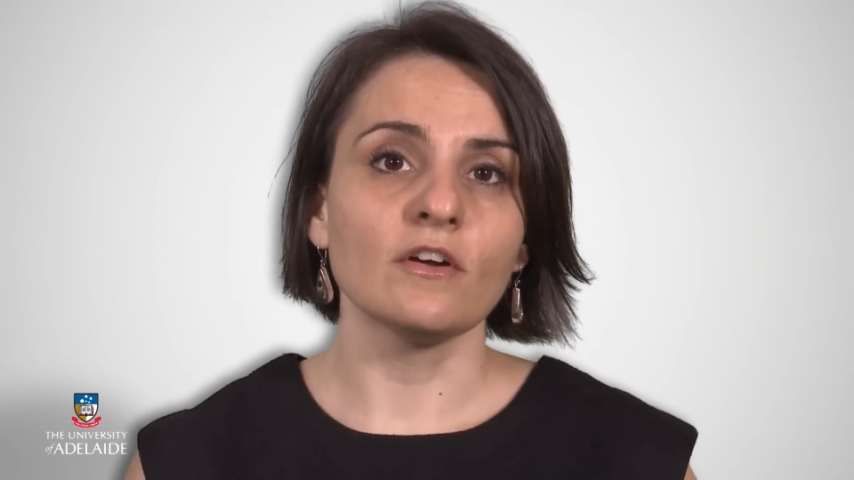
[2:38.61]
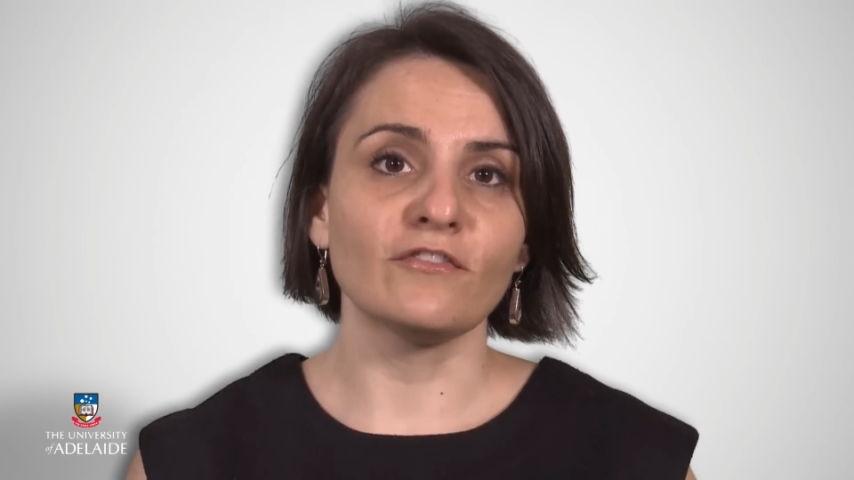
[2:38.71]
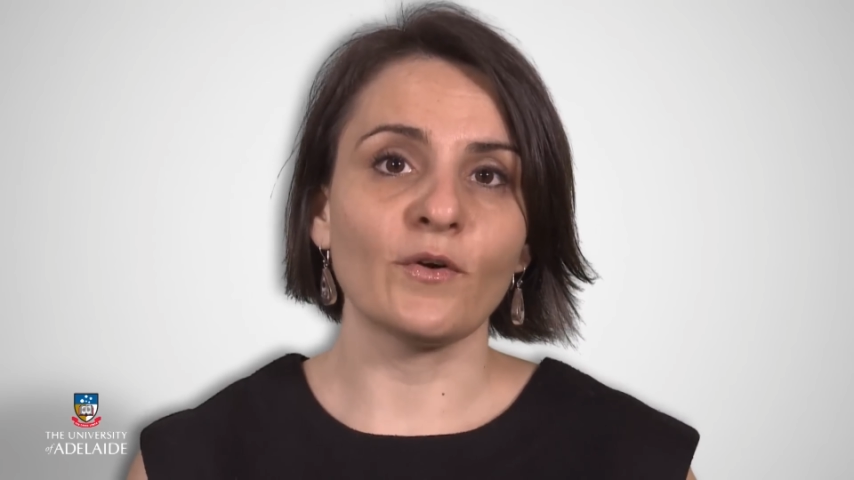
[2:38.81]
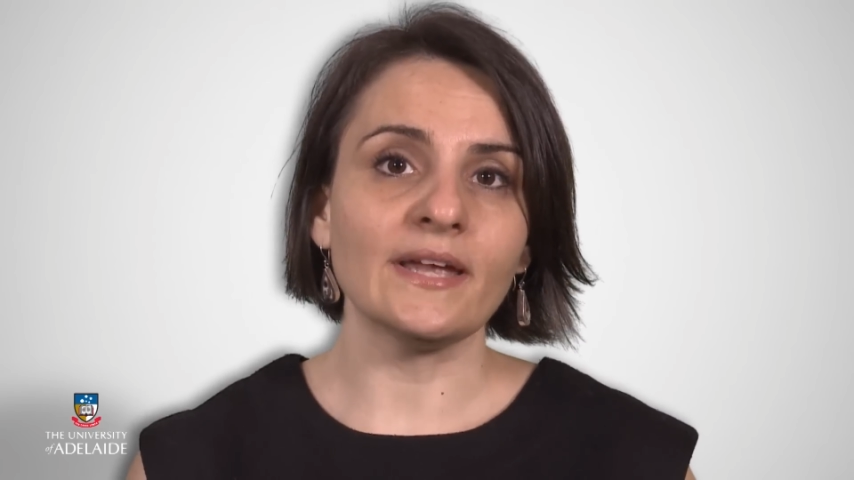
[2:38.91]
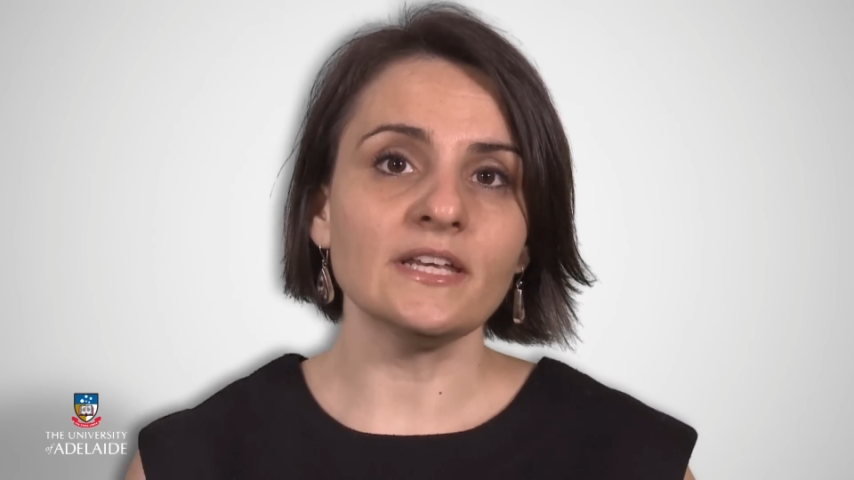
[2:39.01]

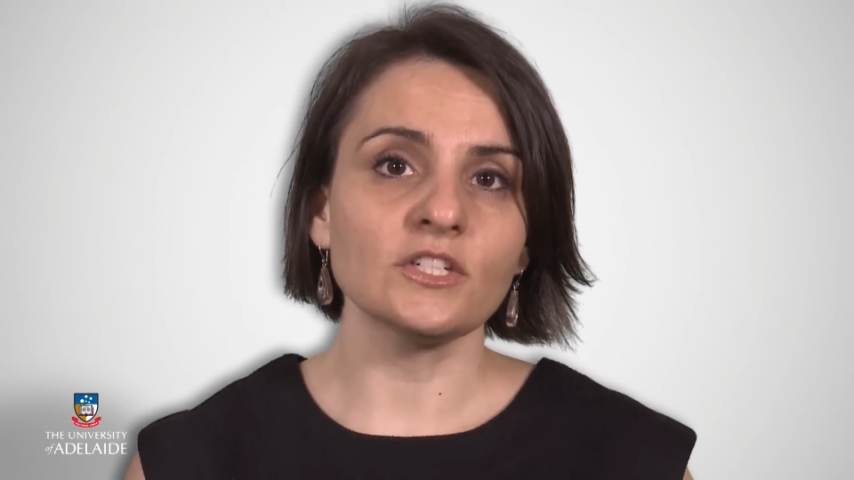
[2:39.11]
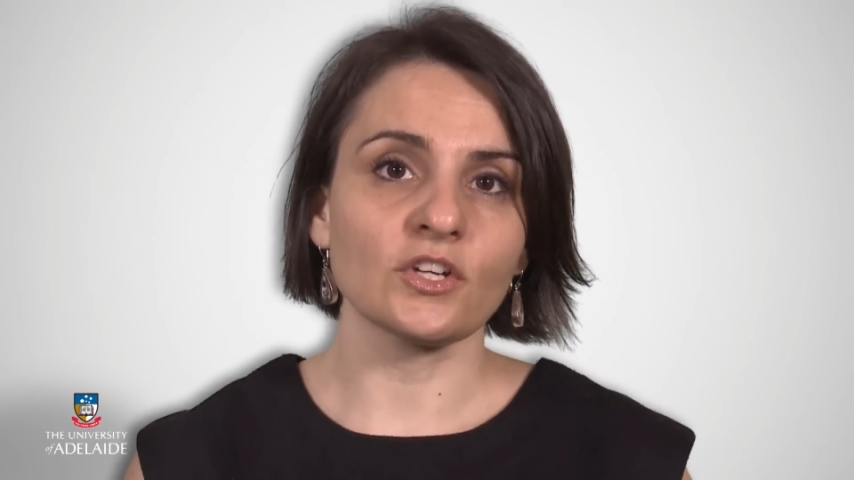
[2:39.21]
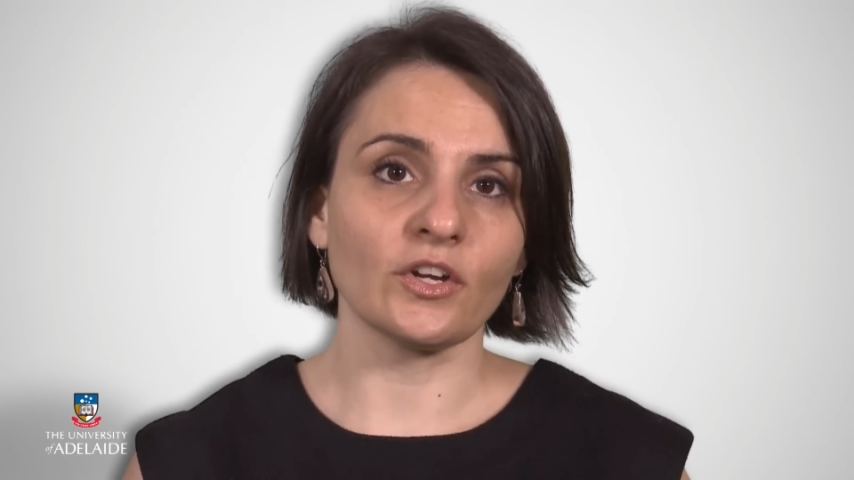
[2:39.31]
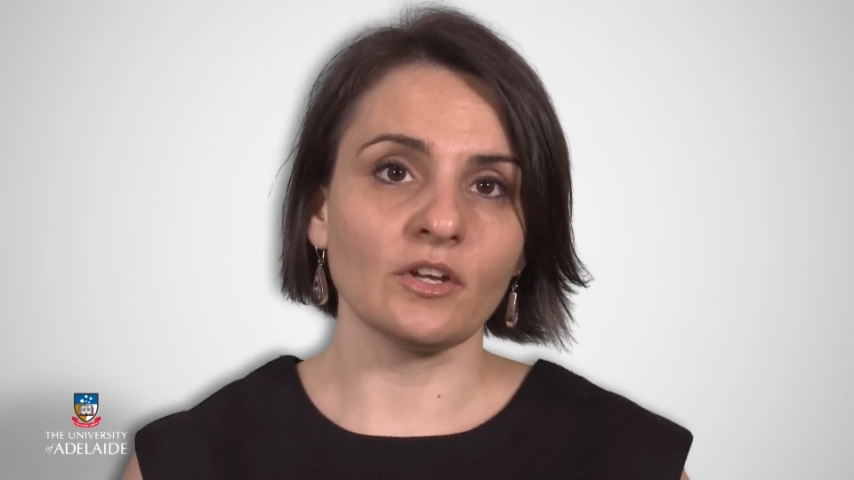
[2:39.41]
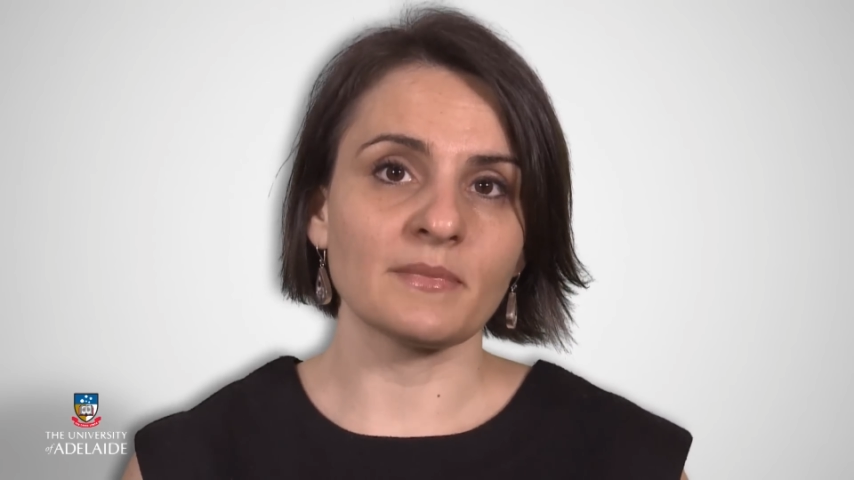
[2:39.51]
for any
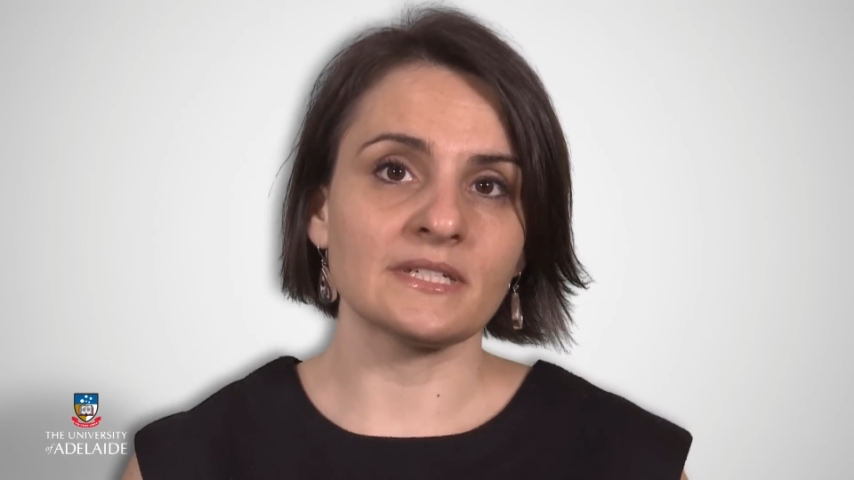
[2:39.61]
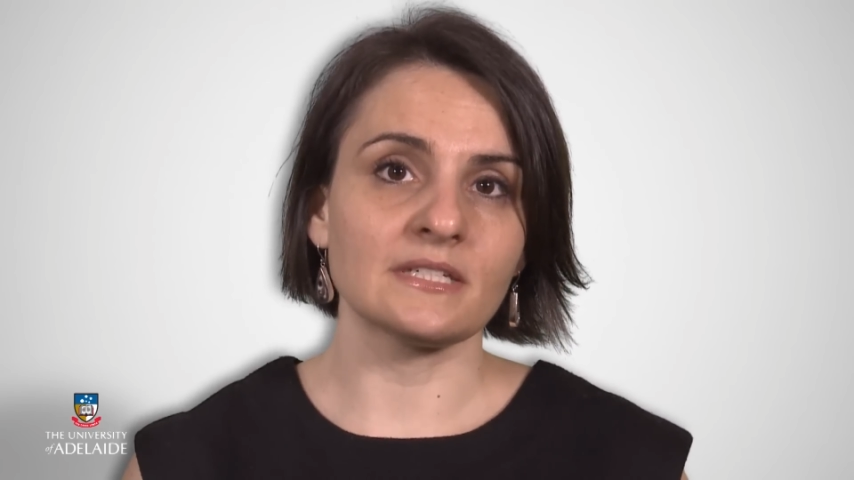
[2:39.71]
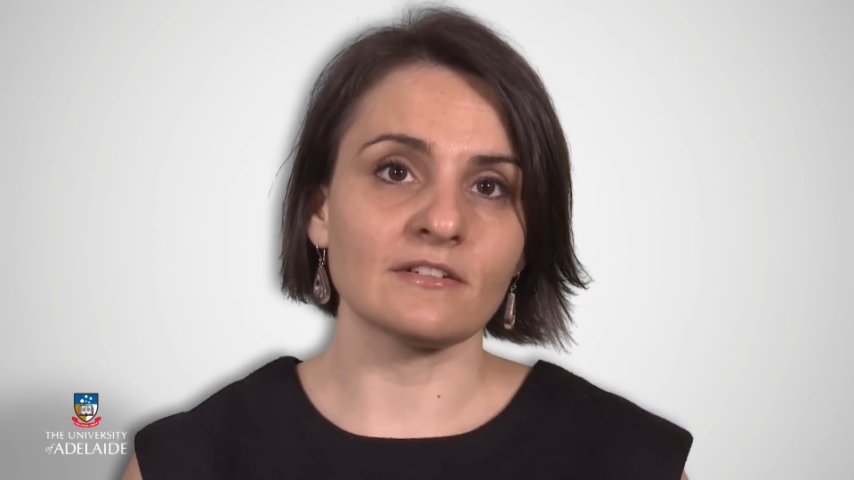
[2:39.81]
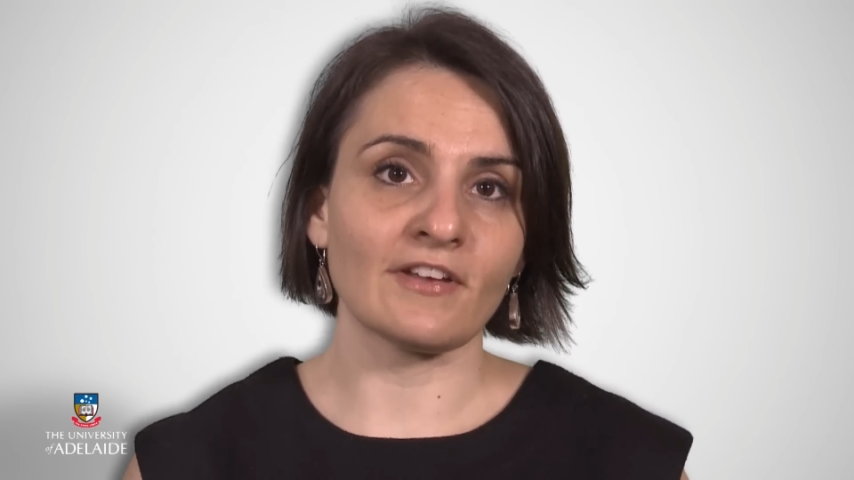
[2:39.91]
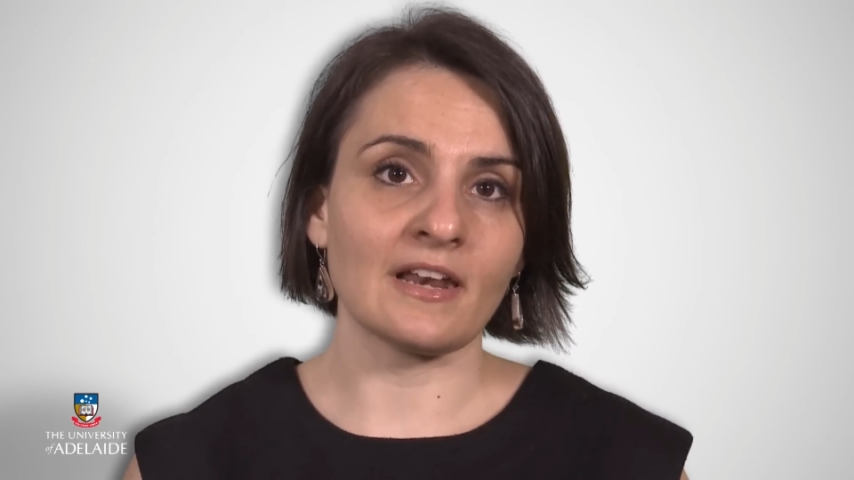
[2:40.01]

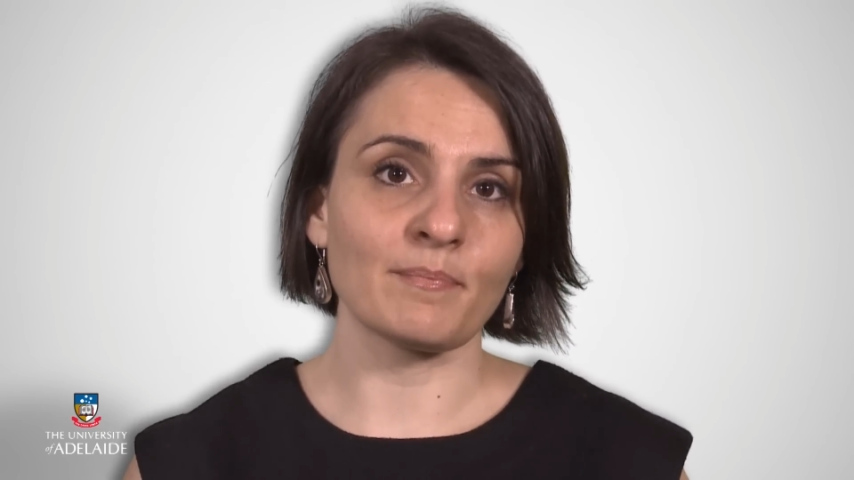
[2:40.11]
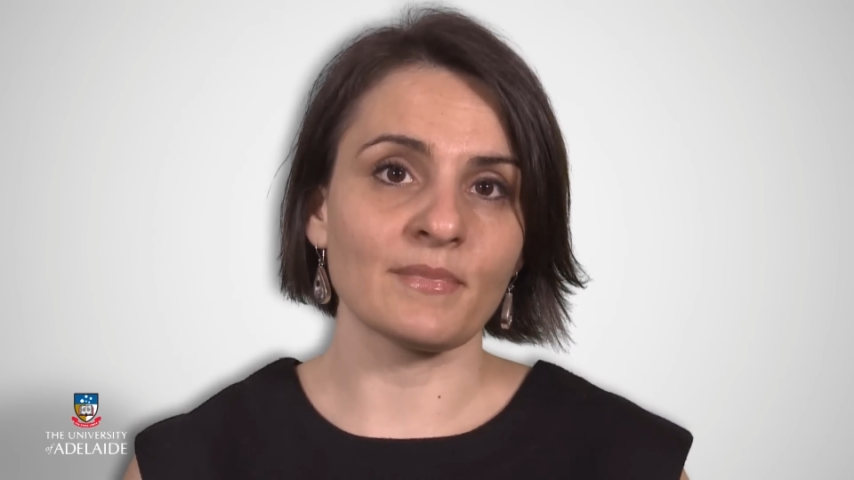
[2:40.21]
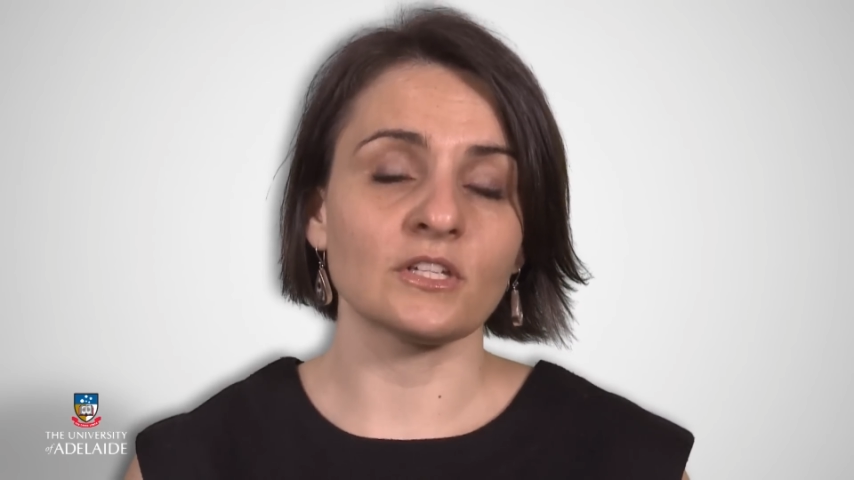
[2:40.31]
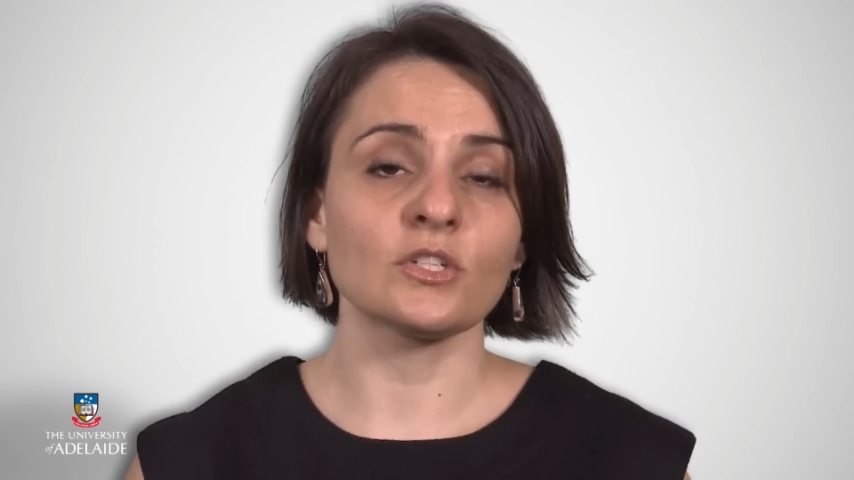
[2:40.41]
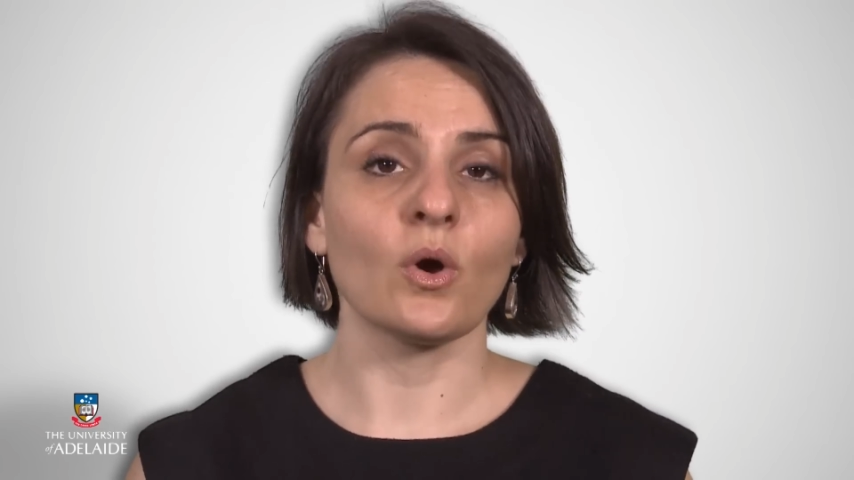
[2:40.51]
document
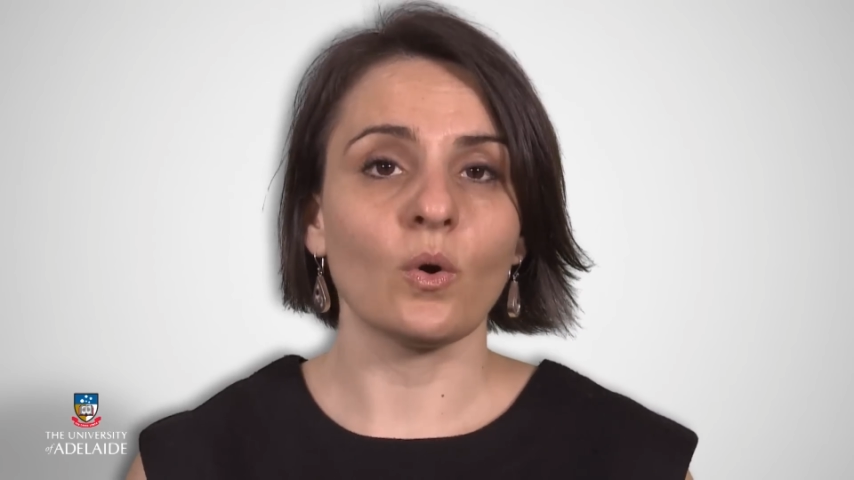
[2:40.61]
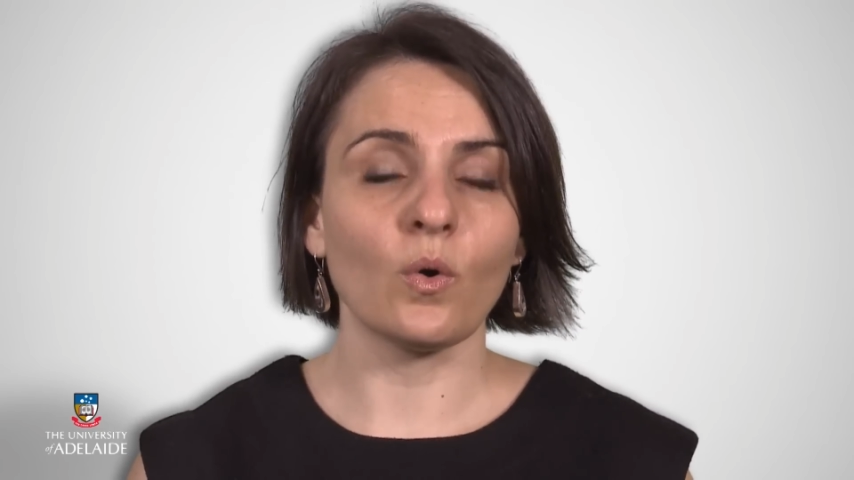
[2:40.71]
development